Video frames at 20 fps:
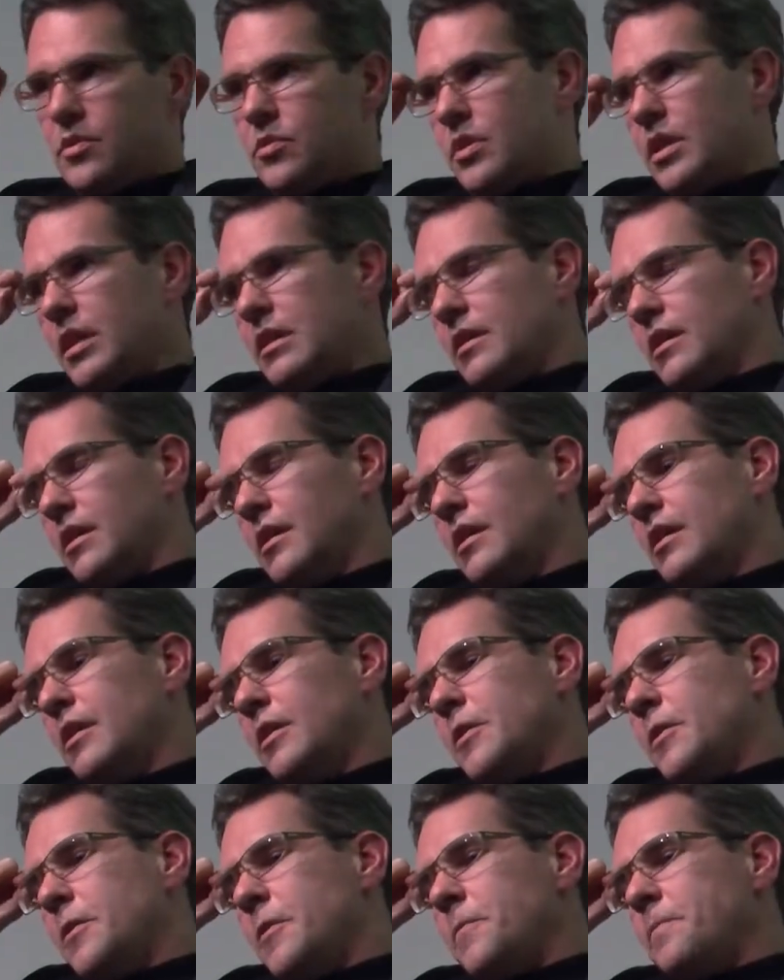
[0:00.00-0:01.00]
together.
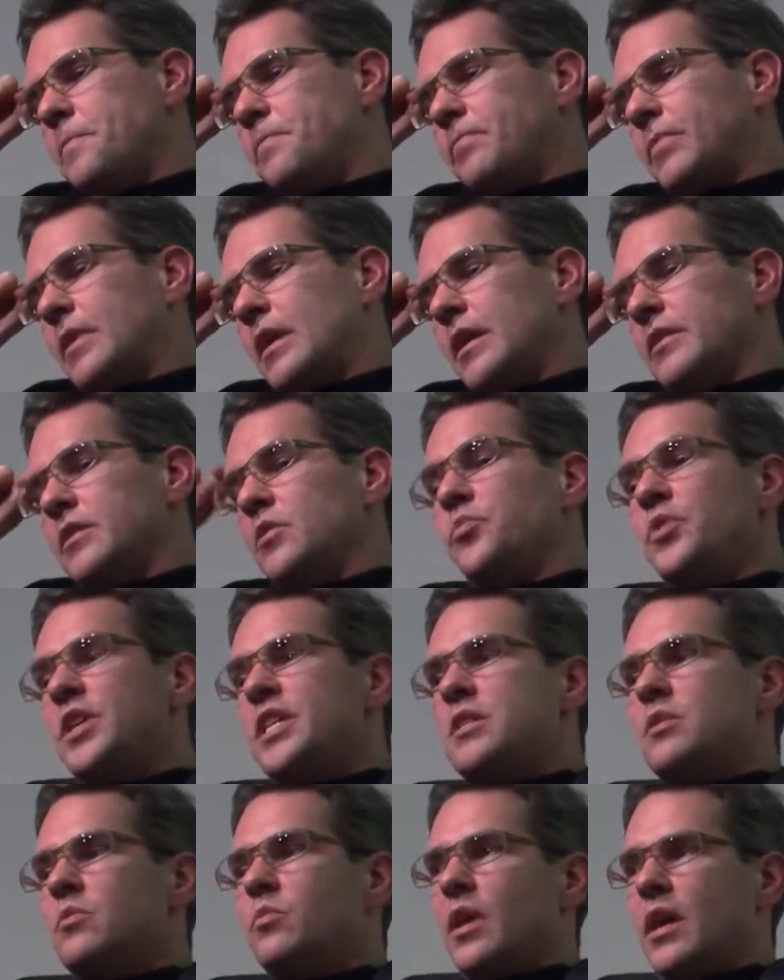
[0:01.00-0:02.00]
And the
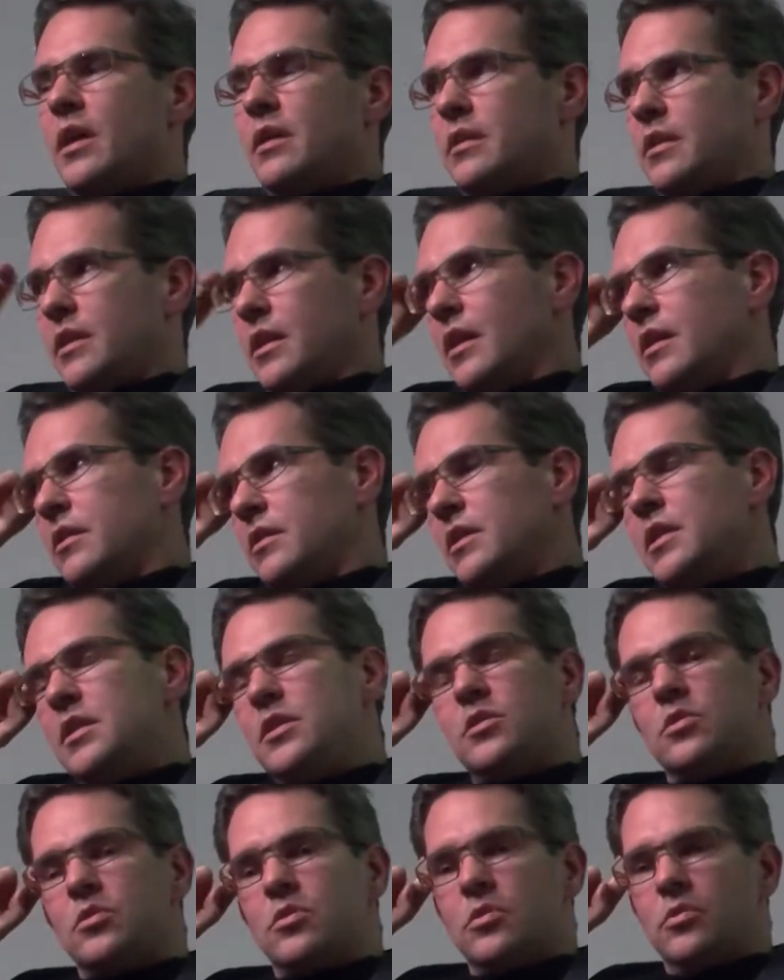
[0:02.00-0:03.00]
reason why they are
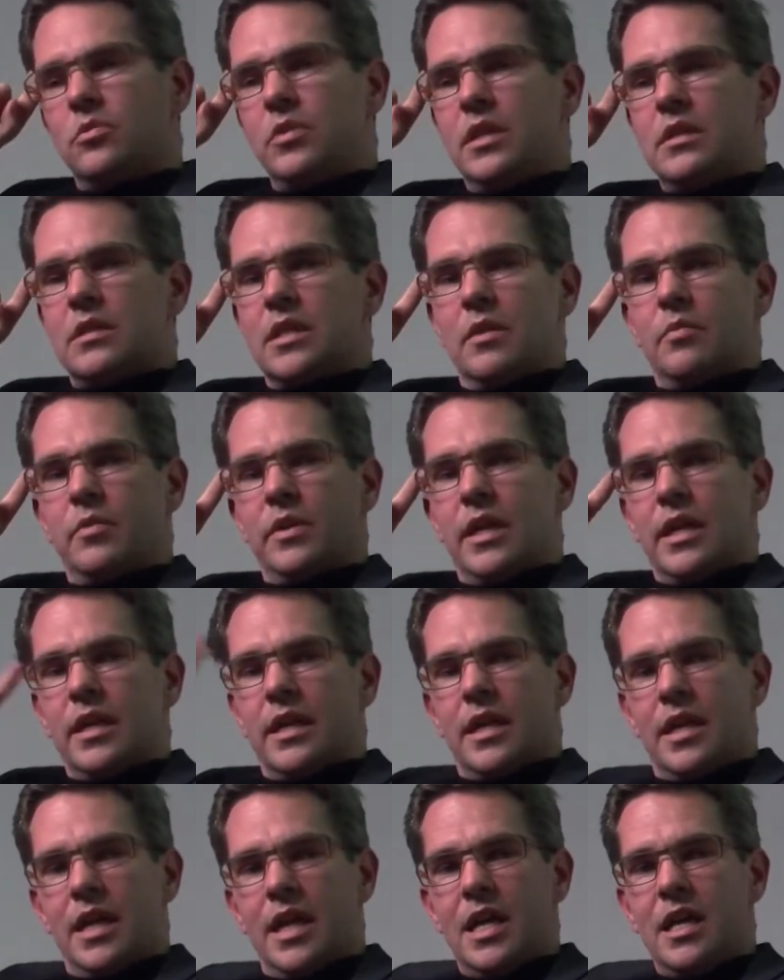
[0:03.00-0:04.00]
these two is that when I
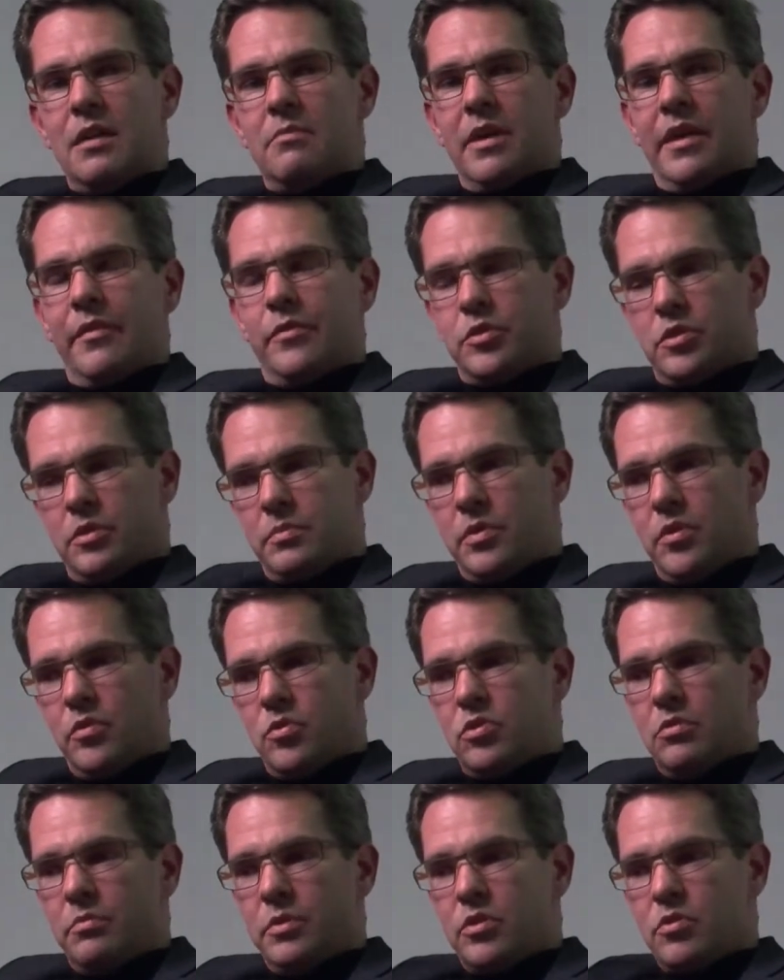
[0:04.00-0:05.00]
came, I was
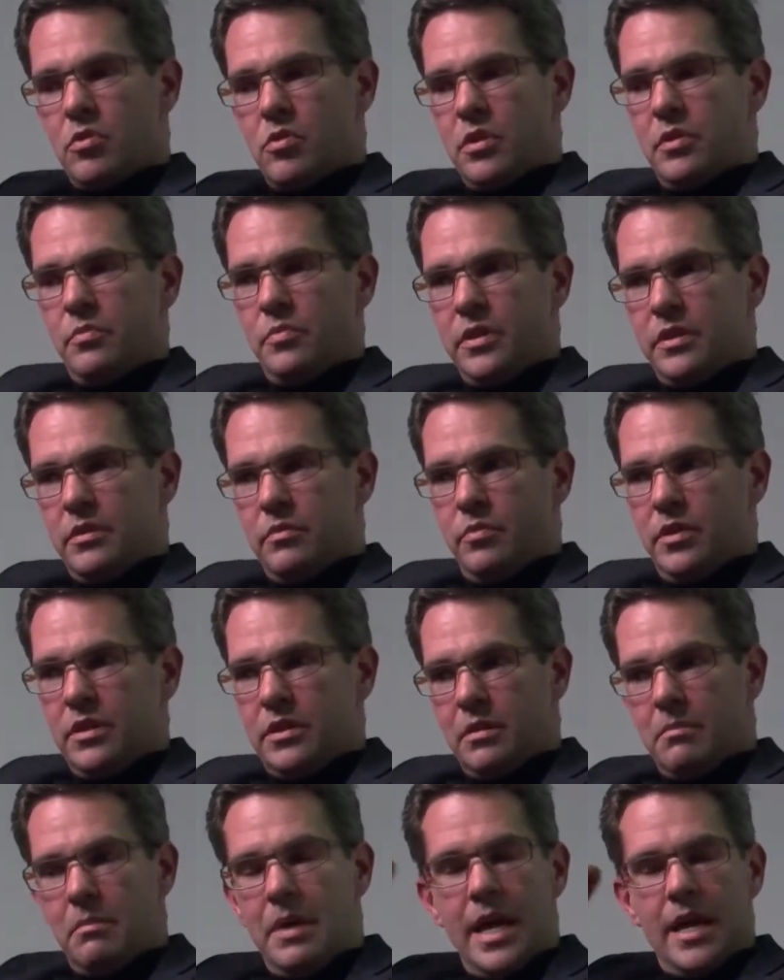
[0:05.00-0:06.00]
supposed to be talking with, with
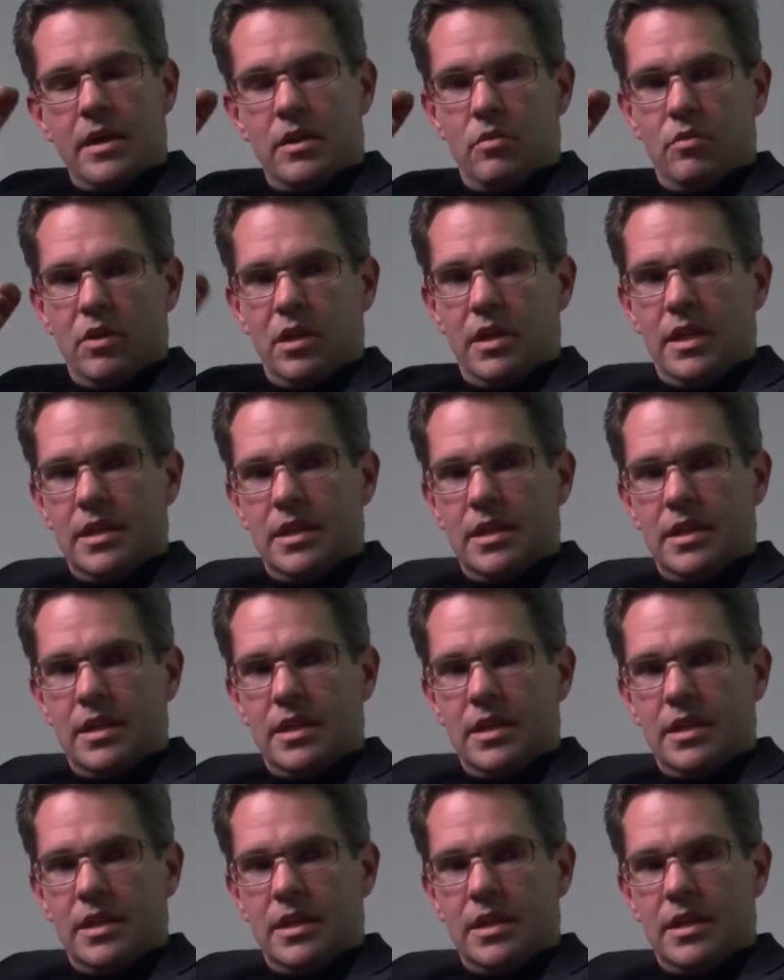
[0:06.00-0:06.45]
the man only.